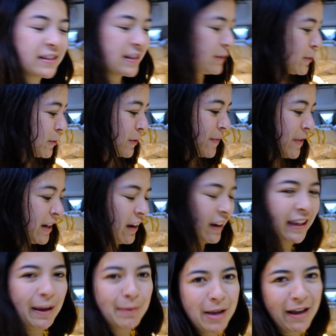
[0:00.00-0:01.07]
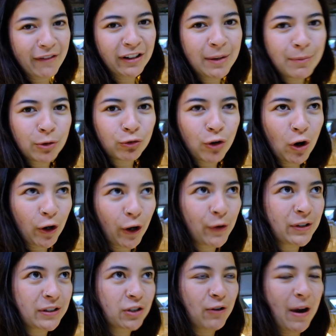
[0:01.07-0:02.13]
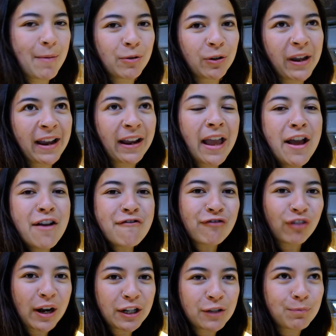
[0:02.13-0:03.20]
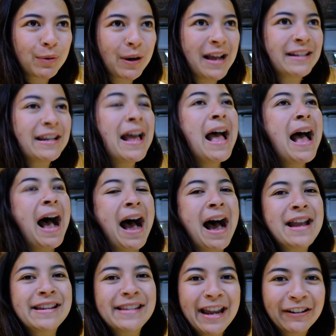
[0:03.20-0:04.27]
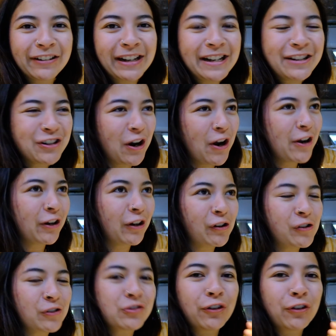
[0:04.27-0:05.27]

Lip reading: This was something I kept having in Morocco. It's scrambled egg, fresh bread and dairy triangles.